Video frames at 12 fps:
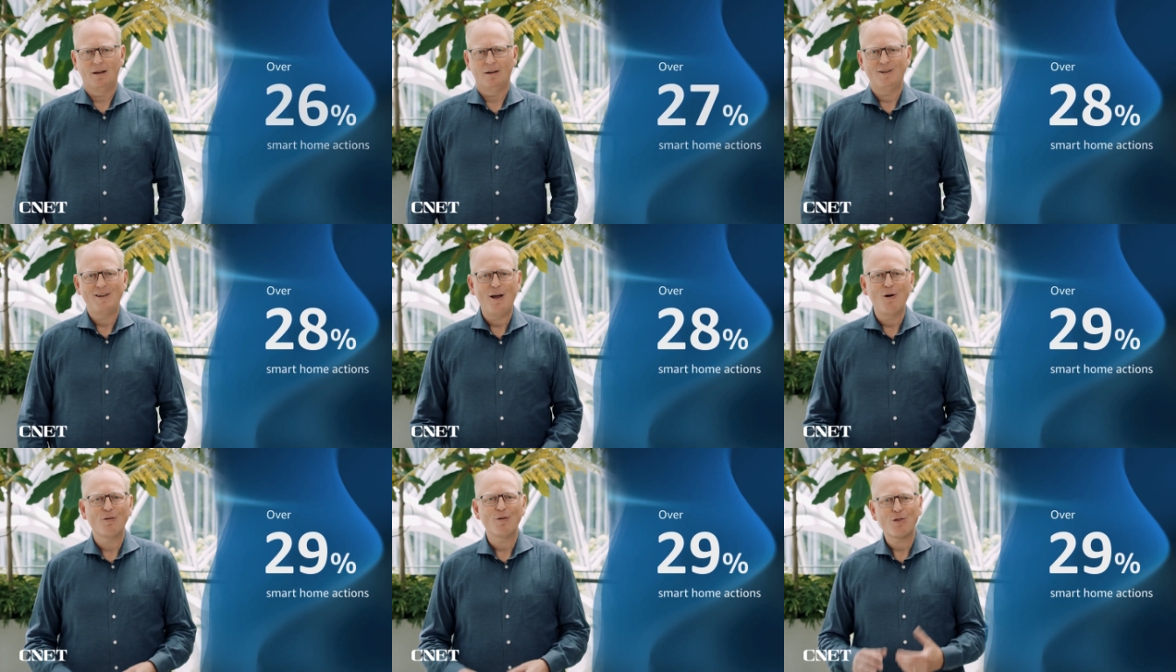
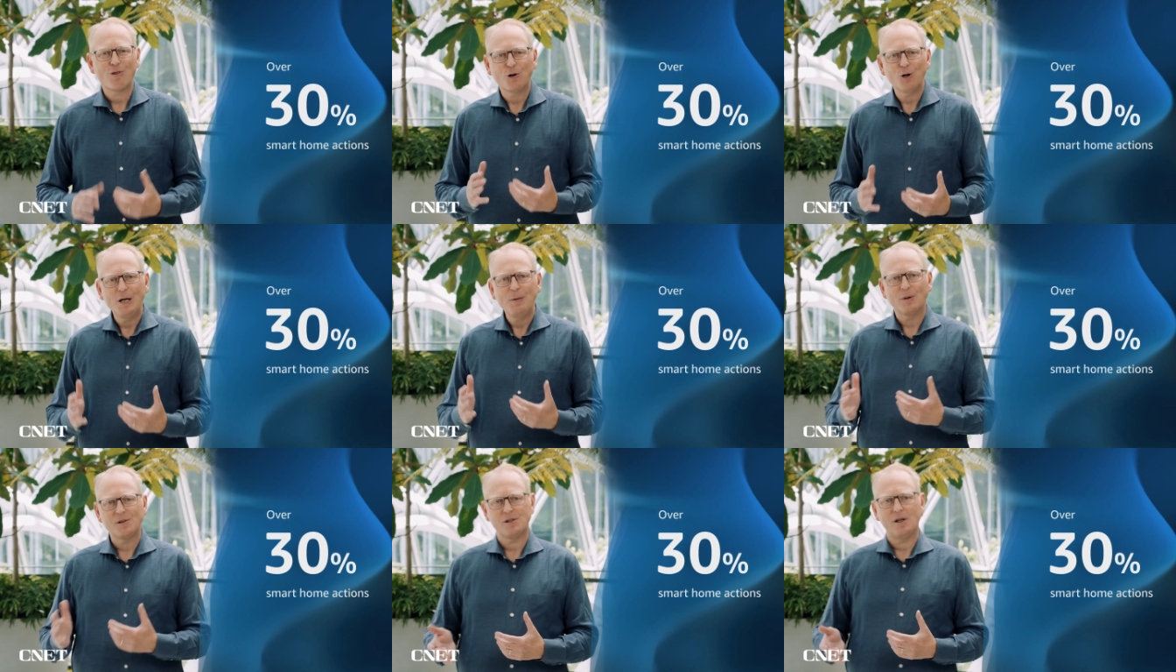Today, over thirty
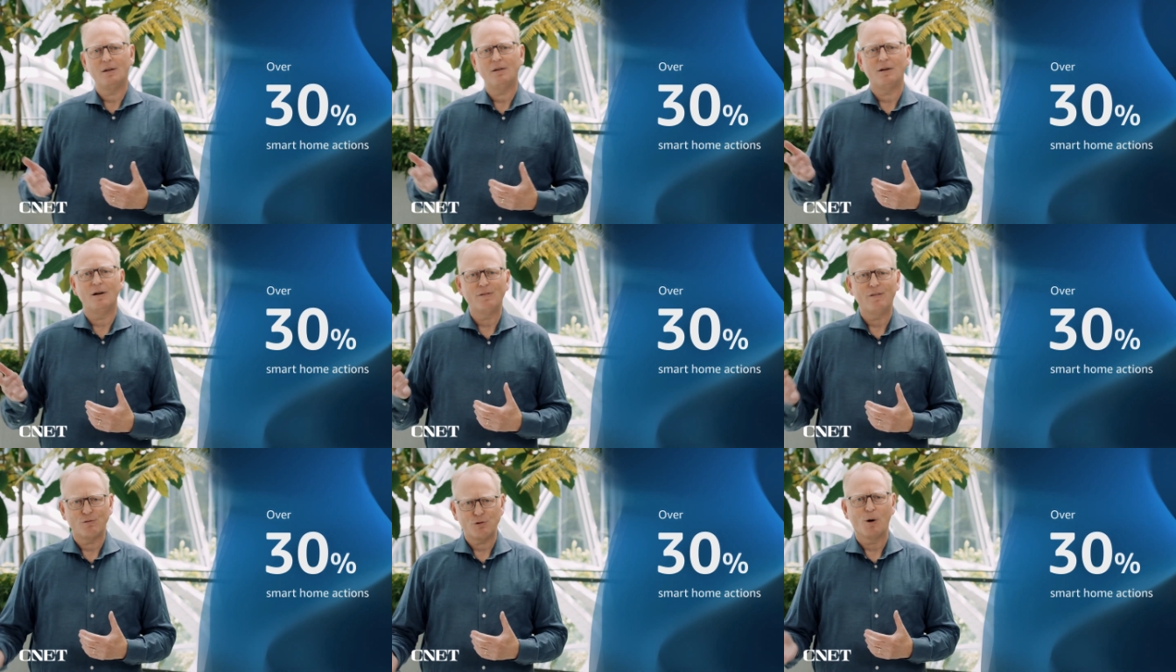percent
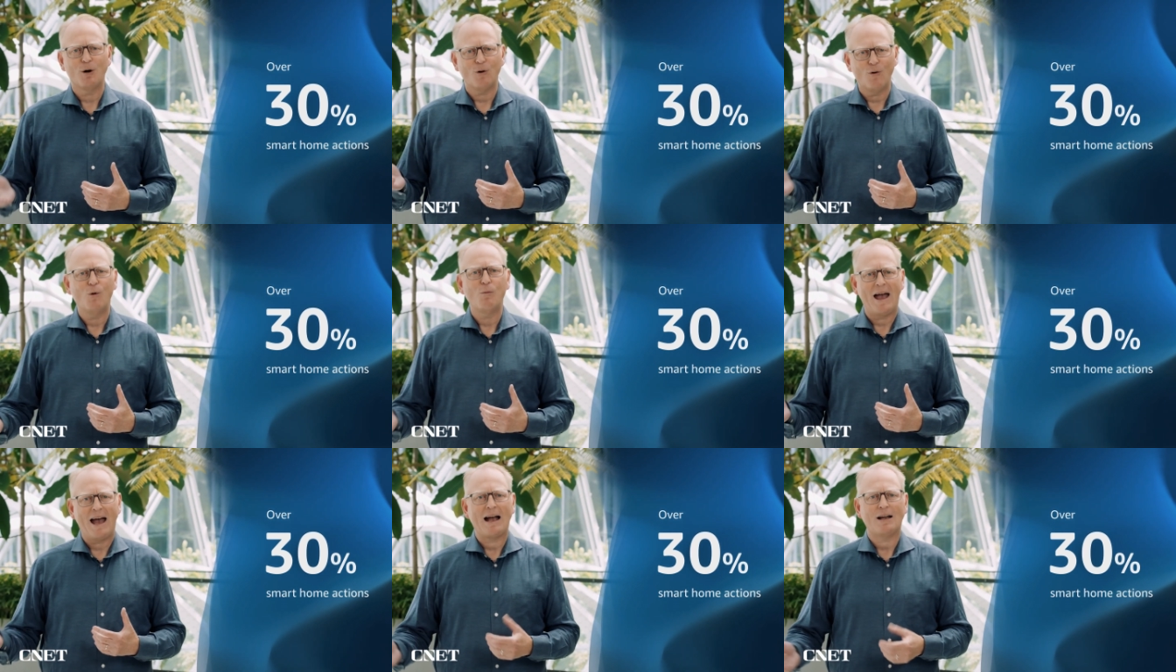of smart home
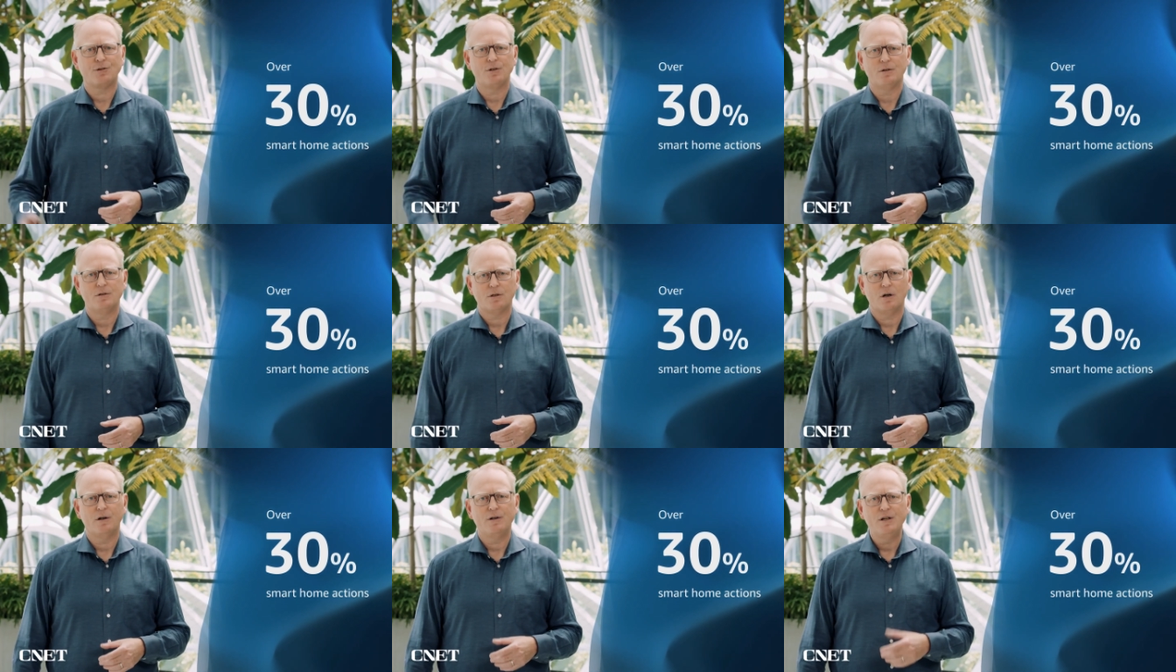actions are